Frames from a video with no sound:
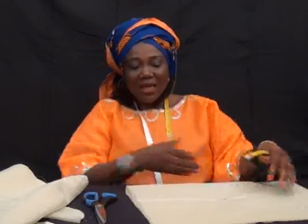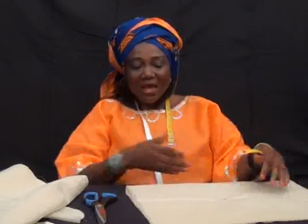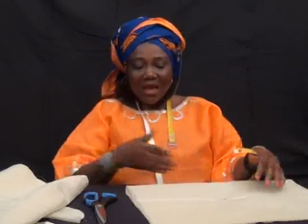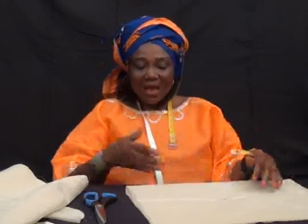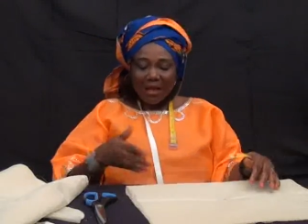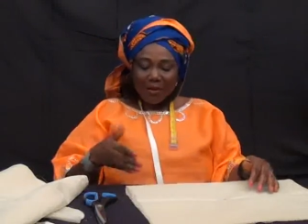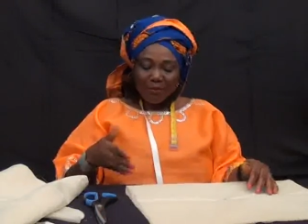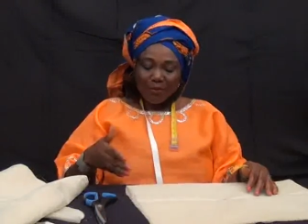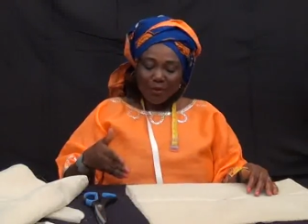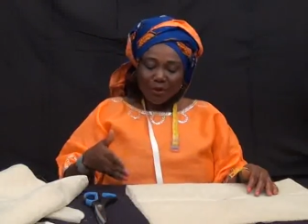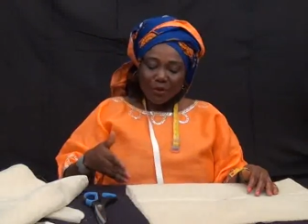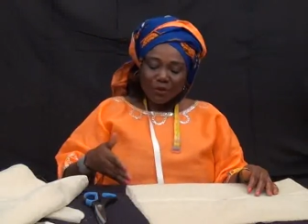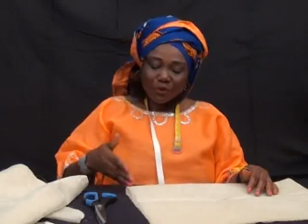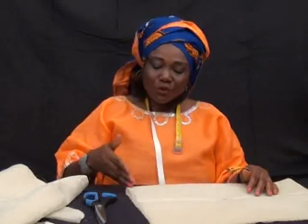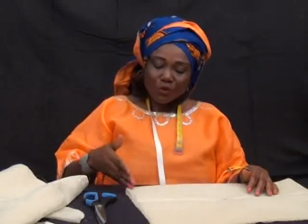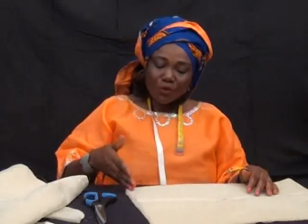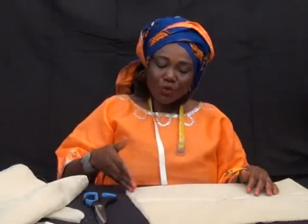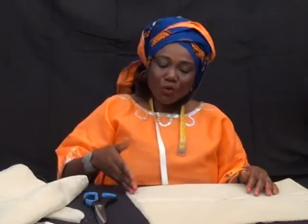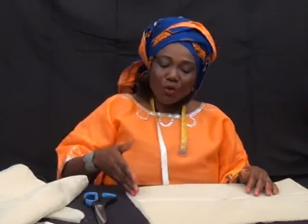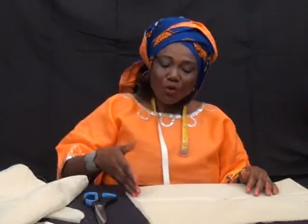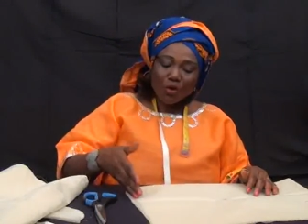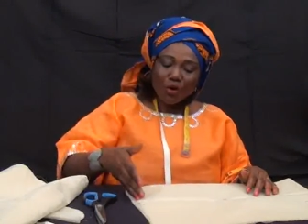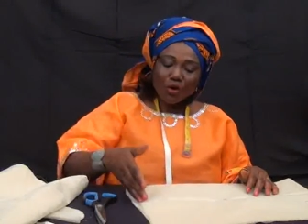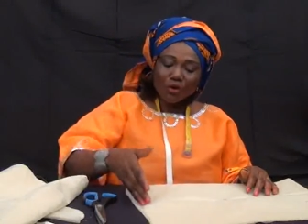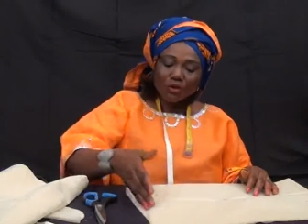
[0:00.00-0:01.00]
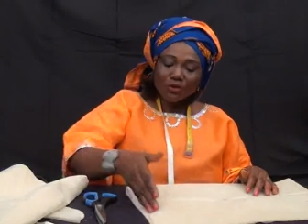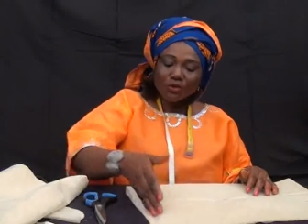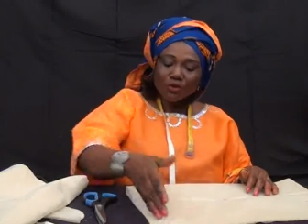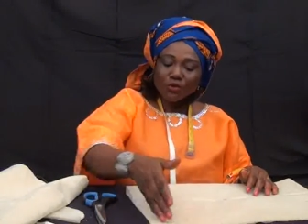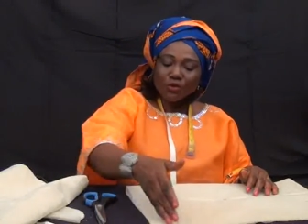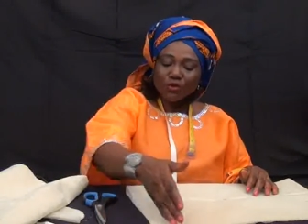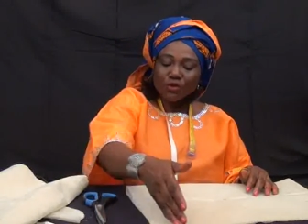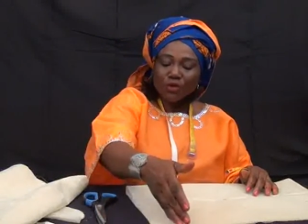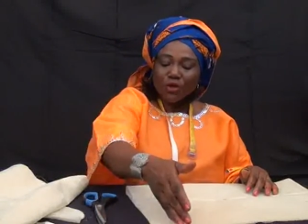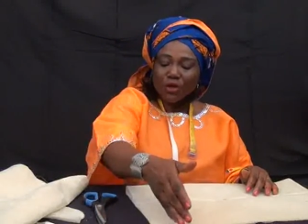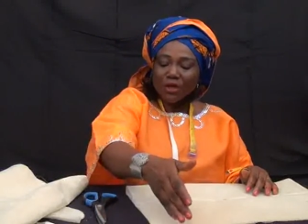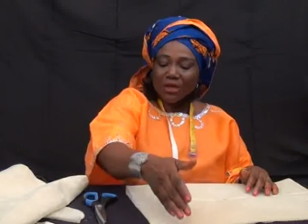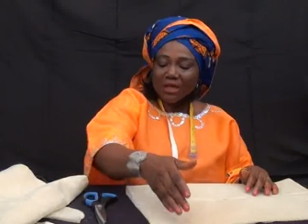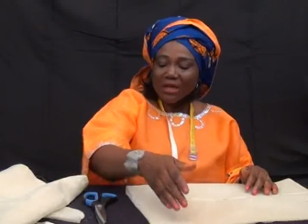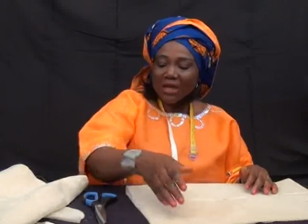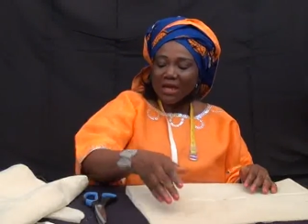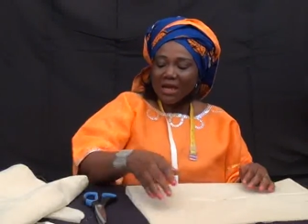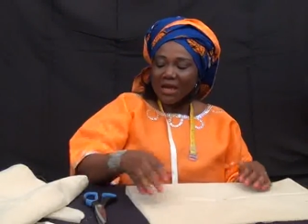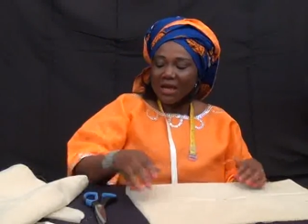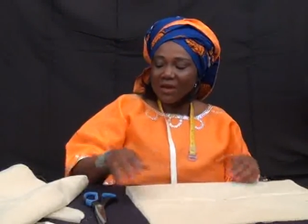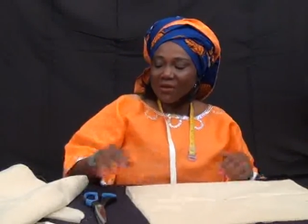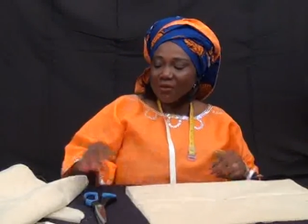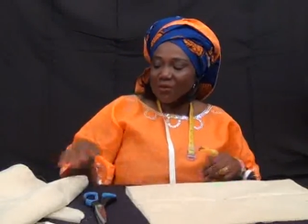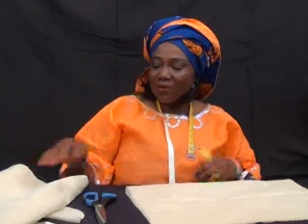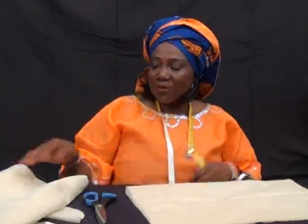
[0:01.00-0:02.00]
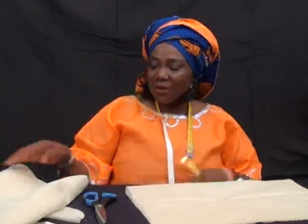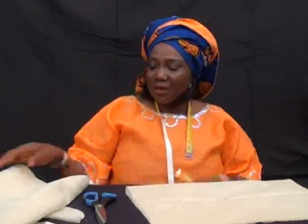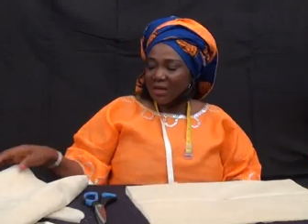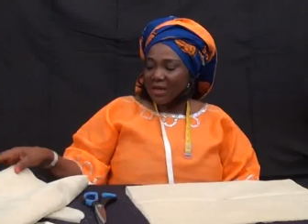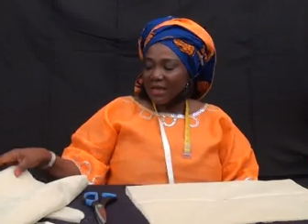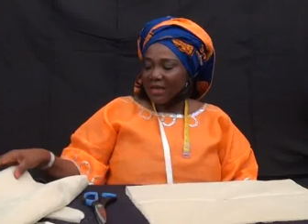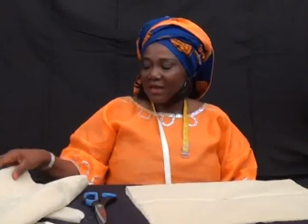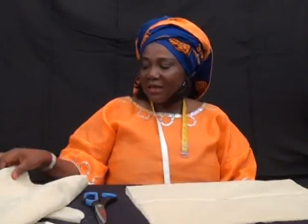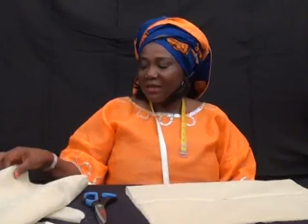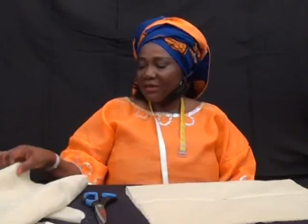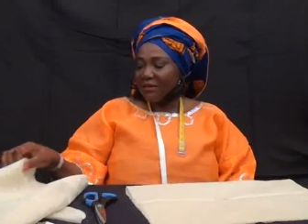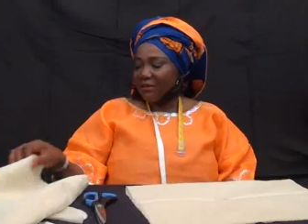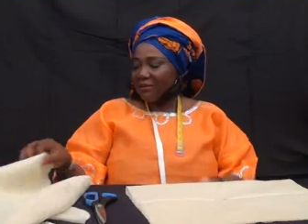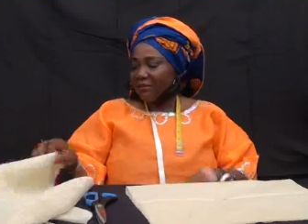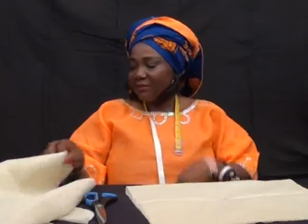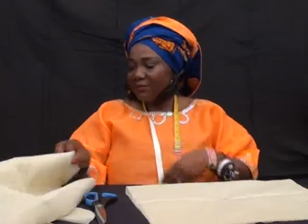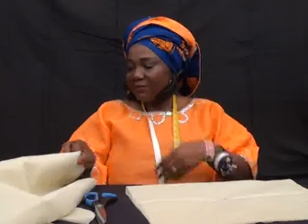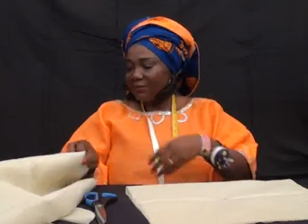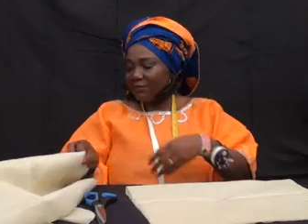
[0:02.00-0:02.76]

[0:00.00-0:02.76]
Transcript: I'm going to draw an angle line.